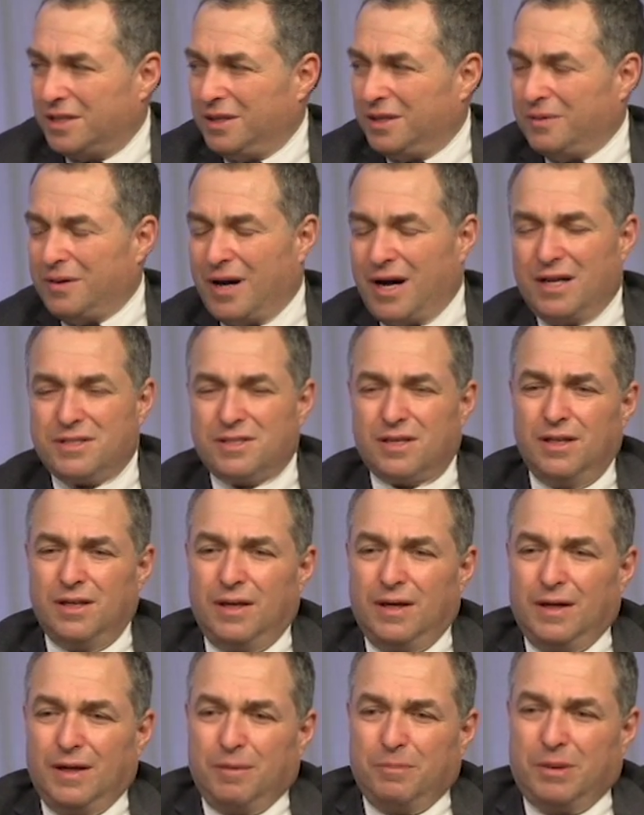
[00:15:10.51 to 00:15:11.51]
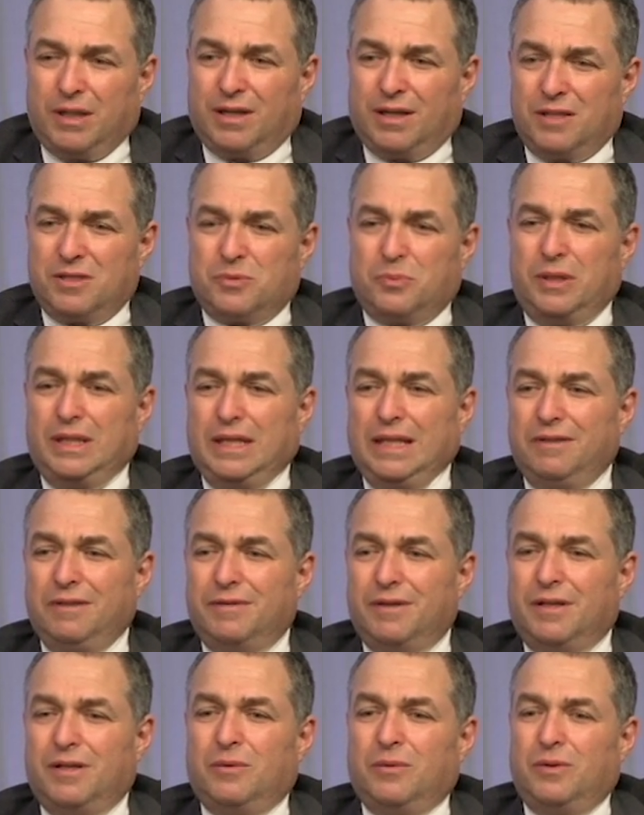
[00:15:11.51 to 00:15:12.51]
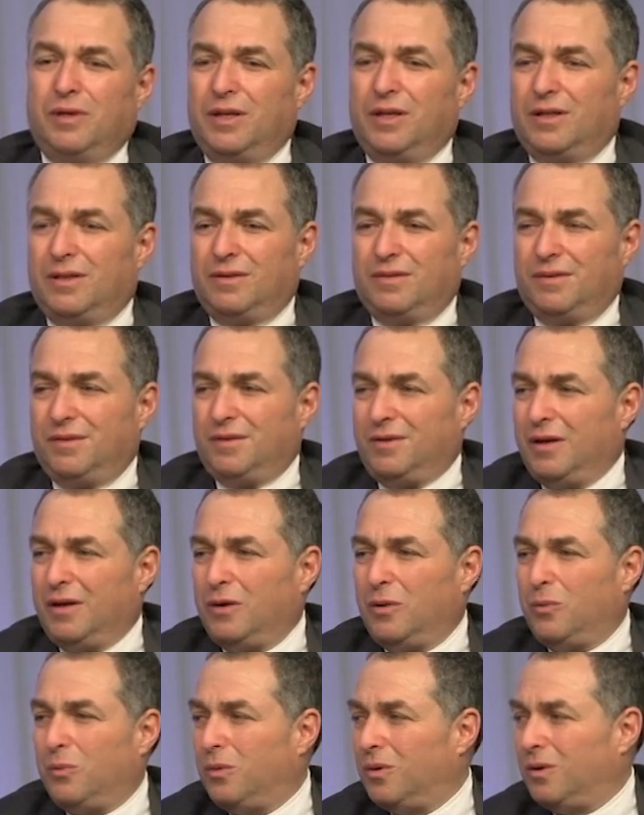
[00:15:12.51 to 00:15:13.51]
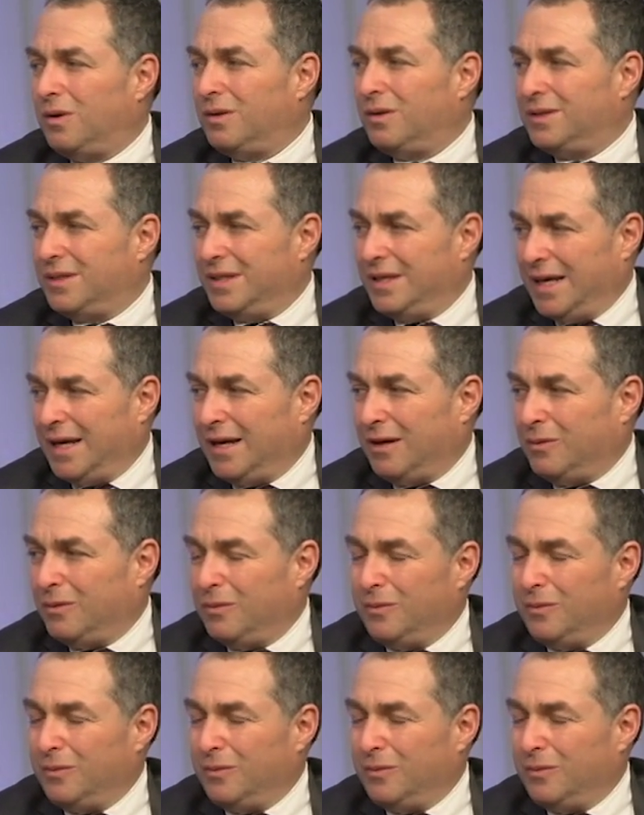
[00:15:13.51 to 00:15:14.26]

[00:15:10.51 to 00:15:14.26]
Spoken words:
that you ask, because we live in in a world now